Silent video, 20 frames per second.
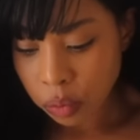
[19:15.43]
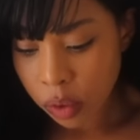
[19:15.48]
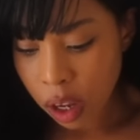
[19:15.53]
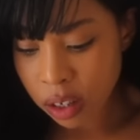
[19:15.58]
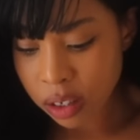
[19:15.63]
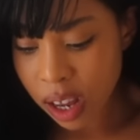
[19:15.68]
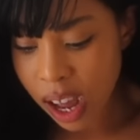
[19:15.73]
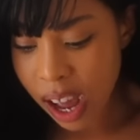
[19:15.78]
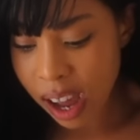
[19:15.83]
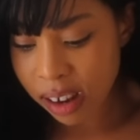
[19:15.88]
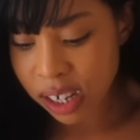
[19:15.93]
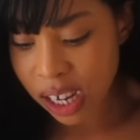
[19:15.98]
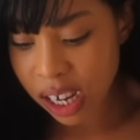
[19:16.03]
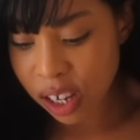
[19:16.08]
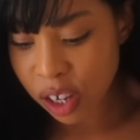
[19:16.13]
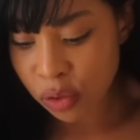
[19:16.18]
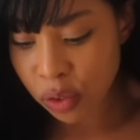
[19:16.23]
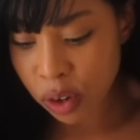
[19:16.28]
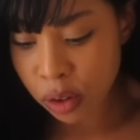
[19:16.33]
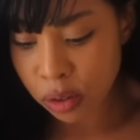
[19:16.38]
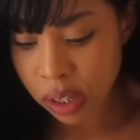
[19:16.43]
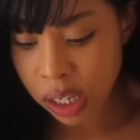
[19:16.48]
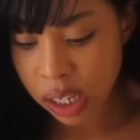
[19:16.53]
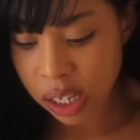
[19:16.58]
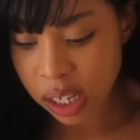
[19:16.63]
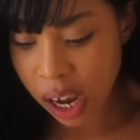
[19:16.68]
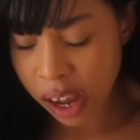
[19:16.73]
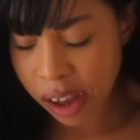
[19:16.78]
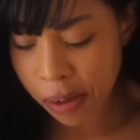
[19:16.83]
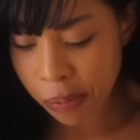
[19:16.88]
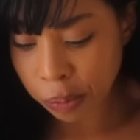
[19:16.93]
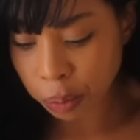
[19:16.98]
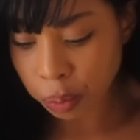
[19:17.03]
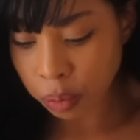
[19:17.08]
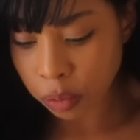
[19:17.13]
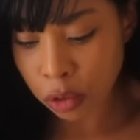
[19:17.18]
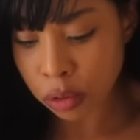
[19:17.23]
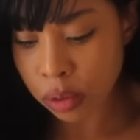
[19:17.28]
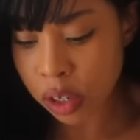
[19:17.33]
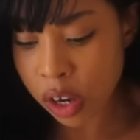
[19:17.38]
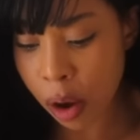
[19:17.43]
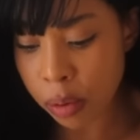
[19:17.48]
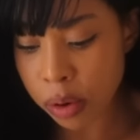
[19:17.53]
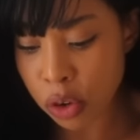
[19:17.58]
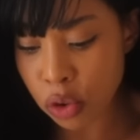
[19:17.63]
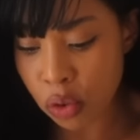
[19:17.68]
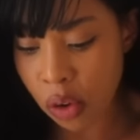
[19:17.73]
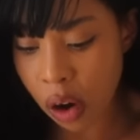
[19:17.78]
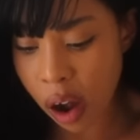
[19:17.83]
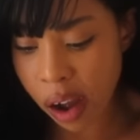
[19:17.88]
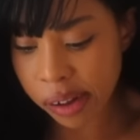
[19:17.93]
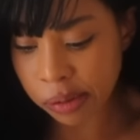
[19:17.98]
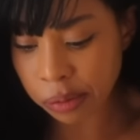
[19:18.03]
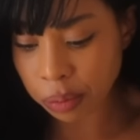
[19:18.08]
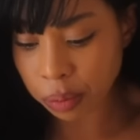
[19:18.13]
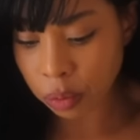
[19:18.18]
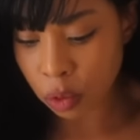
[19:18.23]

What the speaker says: I was like, how dare you ruin this date? It was going all right.